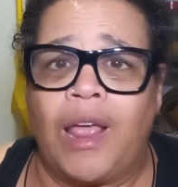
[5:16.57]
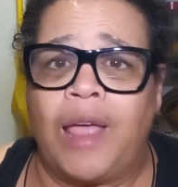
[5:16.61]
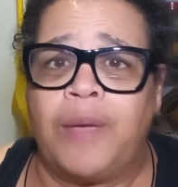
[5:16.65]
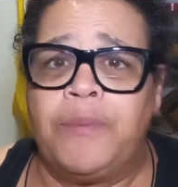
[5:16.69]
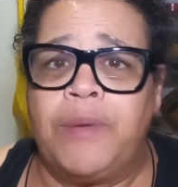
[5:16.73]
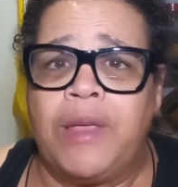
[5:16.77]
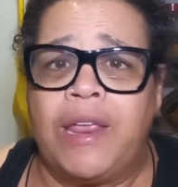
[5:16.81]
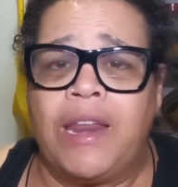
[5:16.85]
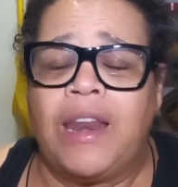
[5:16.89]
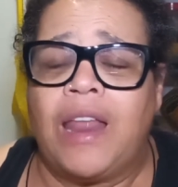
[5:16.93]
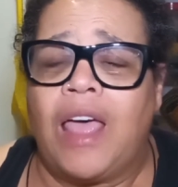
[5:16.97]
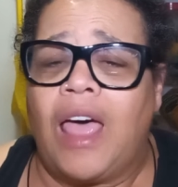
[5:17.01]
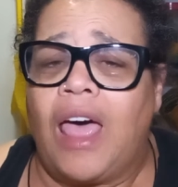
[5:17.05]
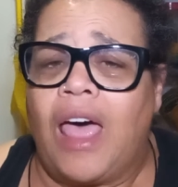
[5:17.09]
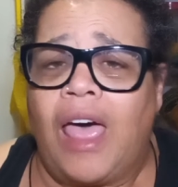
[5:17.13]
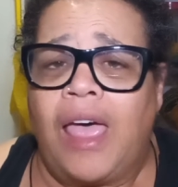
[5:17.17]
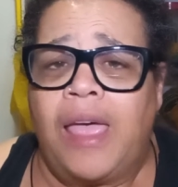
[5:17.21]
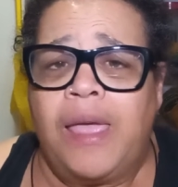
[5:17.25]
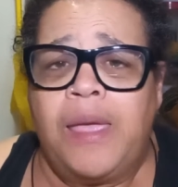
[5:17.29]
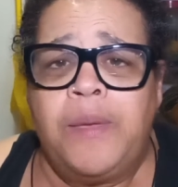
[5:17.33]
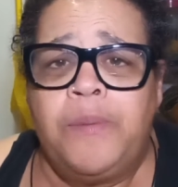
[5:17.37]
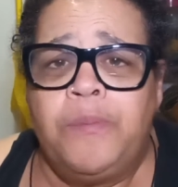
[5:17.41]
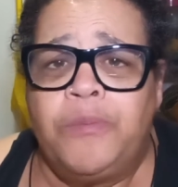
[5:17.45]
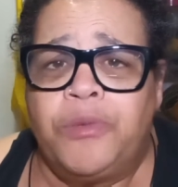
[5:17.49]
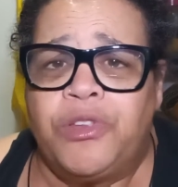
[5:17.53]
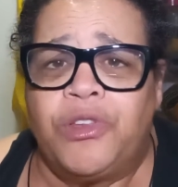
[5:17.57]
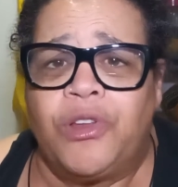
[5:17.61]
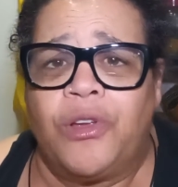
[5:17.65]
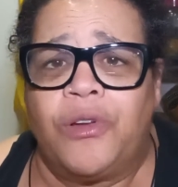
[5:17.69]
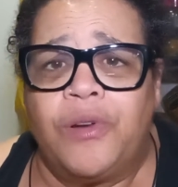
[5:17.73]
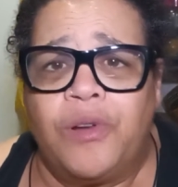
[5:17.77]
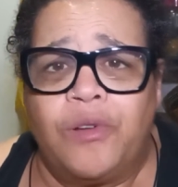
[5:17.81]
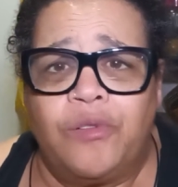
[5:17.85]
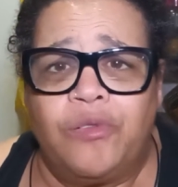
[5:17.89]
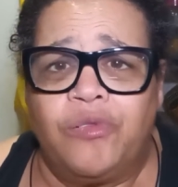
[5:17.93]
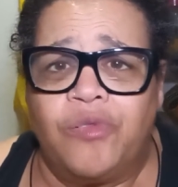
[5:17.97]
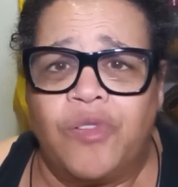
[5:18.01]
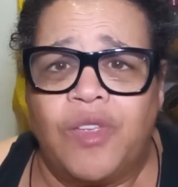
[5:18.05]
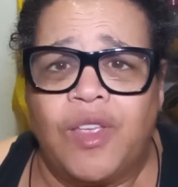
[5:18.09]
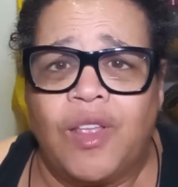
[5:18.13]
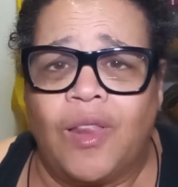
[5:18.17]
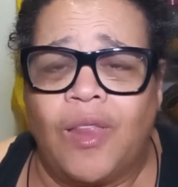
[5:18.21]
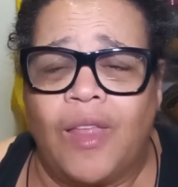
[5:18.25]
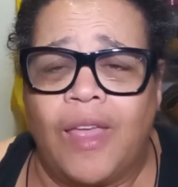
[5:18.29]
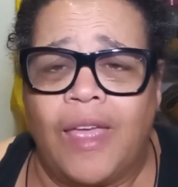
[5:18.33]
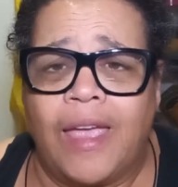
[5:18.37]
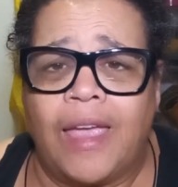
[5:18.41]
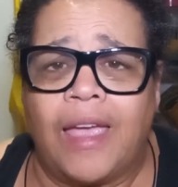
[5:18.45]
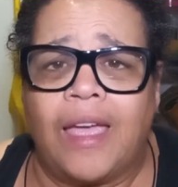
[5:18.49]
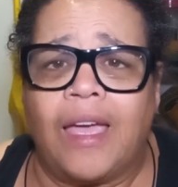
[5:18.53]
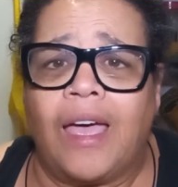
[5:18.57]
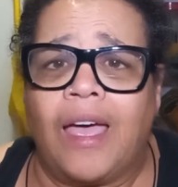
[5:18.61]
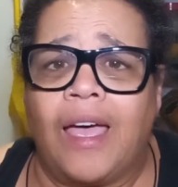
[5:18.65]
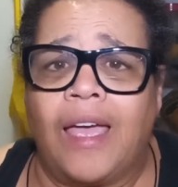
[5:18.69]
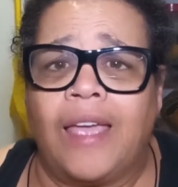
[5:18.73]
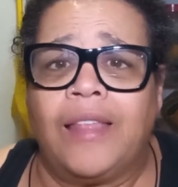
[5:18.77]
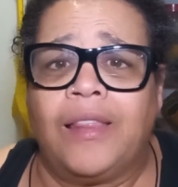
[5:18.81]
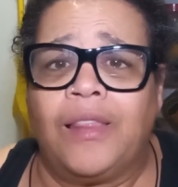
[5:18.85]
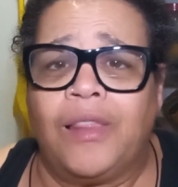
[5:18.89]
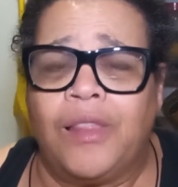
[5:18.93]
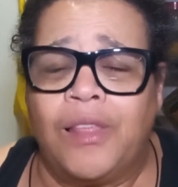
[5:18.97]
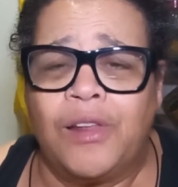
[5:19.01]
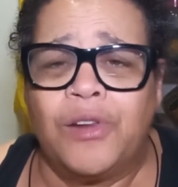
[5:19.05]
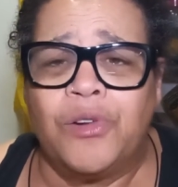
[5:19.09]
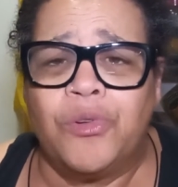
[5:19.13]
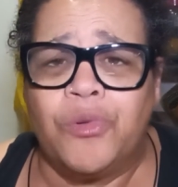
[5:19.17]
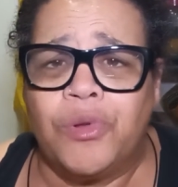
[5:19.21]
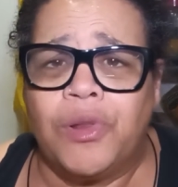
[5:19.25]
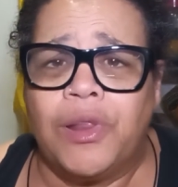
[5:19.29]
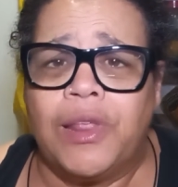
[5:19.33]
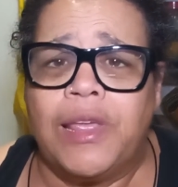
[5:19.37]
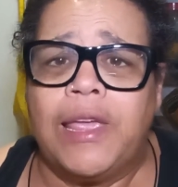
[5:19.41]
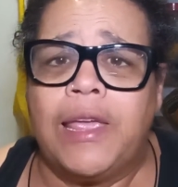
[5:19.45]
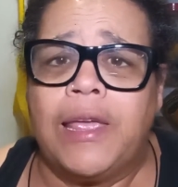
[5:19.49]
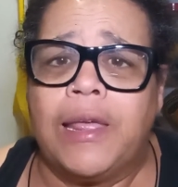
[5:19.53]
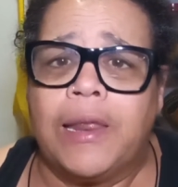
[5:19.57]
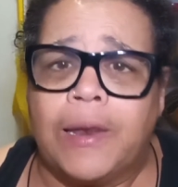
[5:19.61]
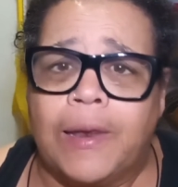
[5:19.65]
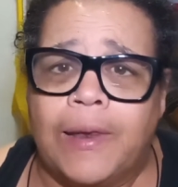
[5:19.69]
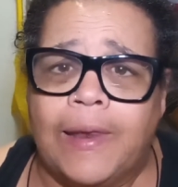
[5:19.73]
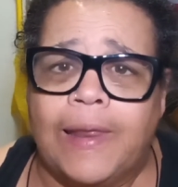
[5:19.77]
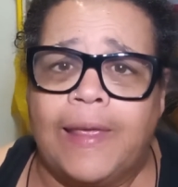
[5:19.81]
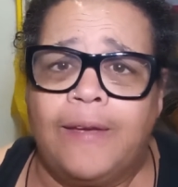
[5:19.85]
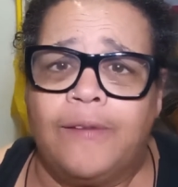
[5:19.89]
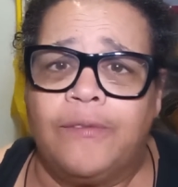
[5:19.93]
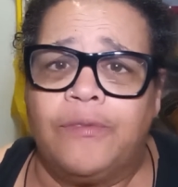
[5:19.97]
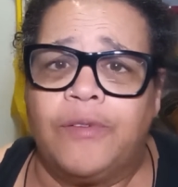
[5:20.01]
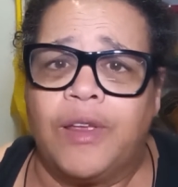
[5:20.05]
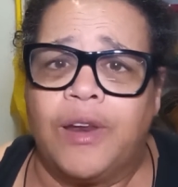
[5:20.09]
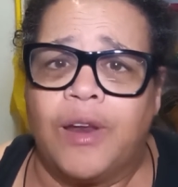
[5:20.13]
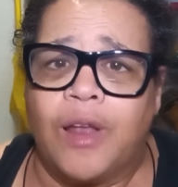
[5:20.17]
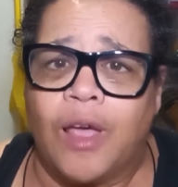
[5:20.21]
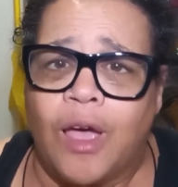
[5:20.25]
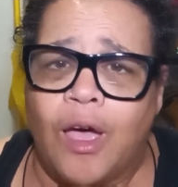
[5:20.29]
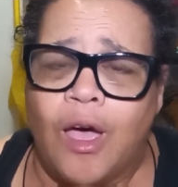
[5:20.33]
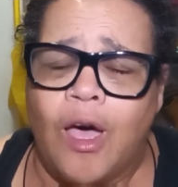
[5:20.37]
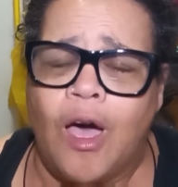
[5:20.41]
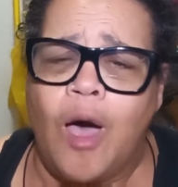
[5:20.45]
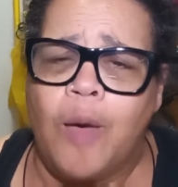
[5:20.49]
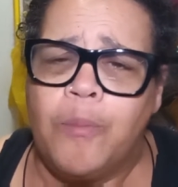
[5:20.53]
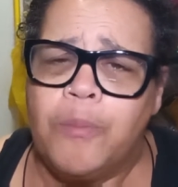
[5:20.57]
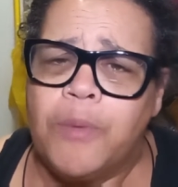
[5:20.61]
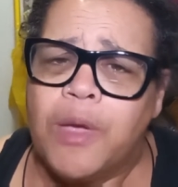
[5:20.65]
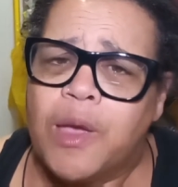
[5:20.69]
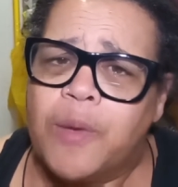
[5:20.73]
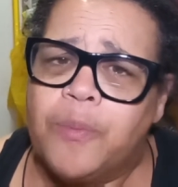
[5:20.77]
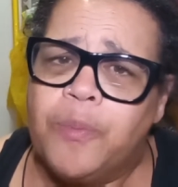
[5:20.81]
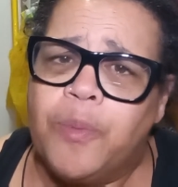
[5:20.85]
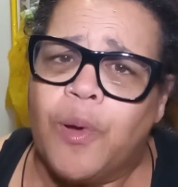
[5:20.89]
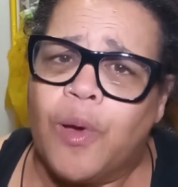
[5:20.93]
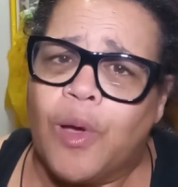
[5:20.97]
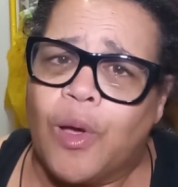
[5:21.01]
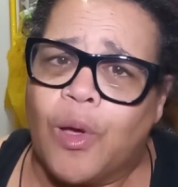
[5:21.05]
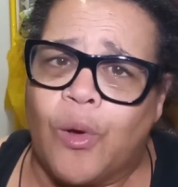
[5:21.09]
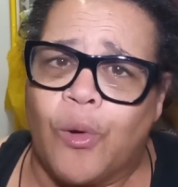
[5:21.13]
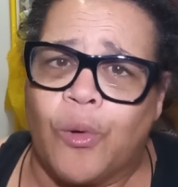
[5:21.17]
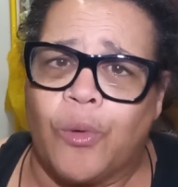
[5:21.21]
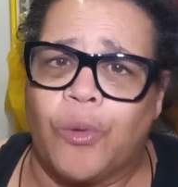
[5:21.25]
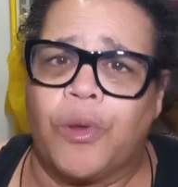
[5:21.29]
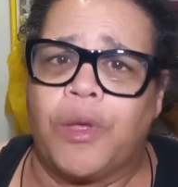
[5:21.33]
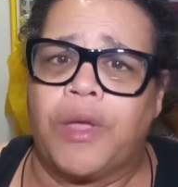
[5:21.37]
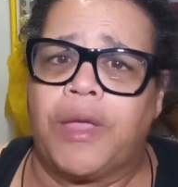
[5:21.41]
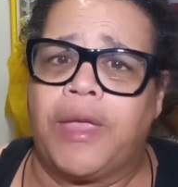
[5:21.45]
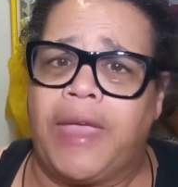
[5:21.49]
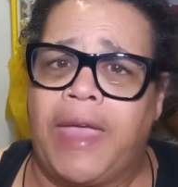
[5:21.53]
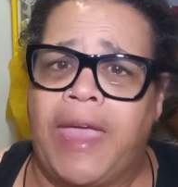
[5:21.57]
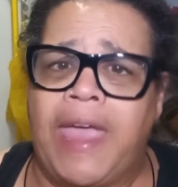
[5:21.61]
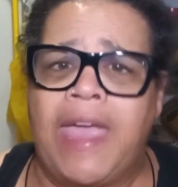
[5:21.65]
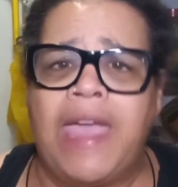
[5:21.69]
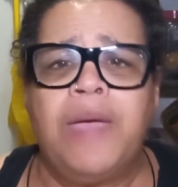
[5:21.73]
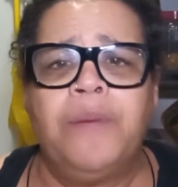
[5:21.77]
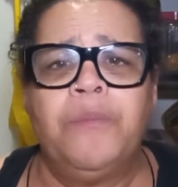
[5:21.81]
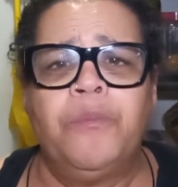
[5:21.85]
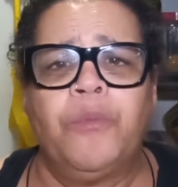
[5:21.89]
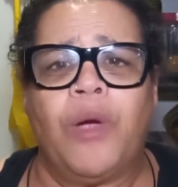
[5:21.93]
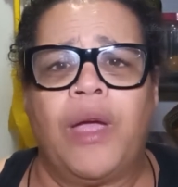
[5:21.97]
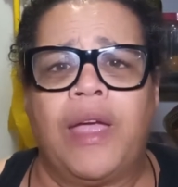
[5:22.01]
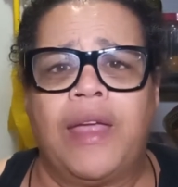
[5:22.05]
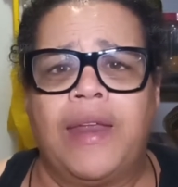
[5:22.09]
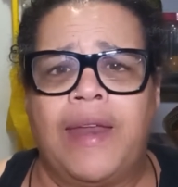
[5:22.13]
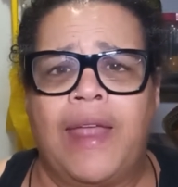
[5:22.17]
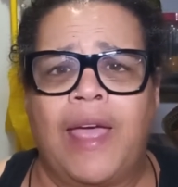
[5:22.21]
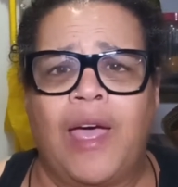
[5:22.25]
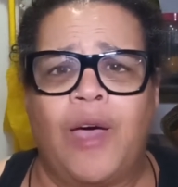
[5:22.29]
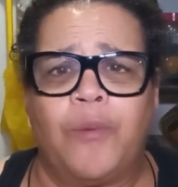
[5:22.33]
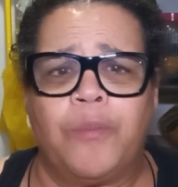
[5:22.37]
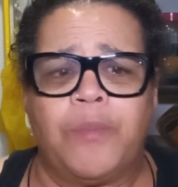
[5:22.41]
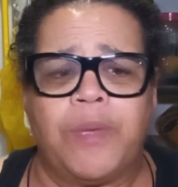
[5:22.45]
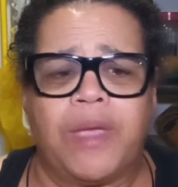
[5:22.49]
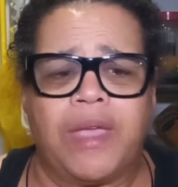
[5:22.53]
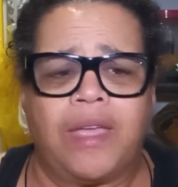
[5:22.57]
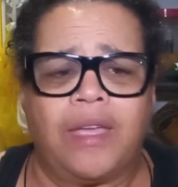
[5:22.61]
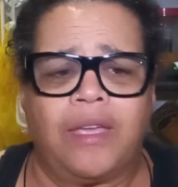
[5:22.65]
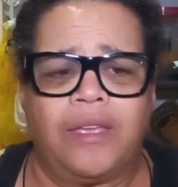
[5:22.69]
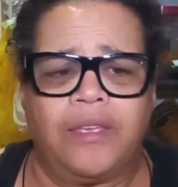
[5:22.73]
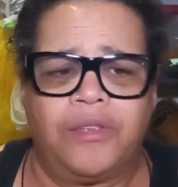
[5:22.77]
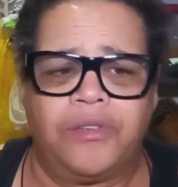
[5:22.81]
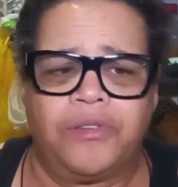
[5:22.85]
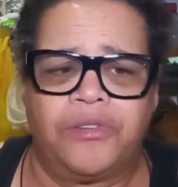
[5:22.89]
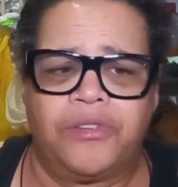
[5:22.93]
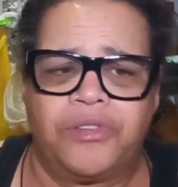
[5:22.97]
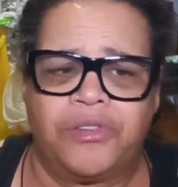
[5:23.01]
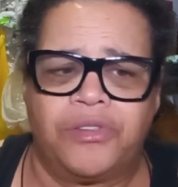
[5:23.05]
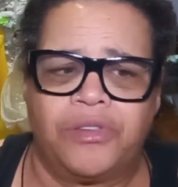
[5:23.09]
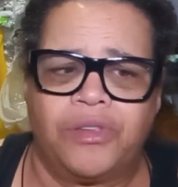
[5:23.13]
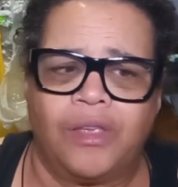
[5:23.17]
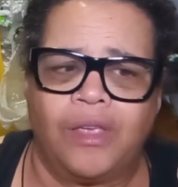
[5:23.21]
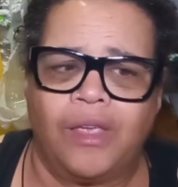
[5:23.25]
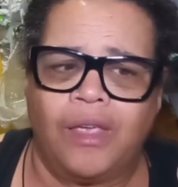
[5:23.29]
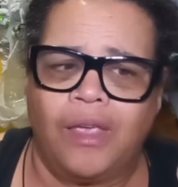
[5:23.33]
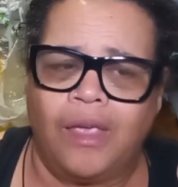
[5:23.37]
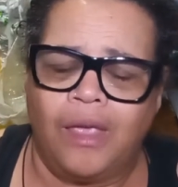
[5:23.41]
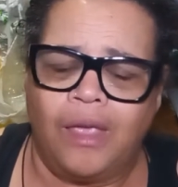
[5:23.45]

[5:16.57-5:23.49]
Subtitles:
I mean, I am starting to feel like I literally live in a comic book or a game right now, because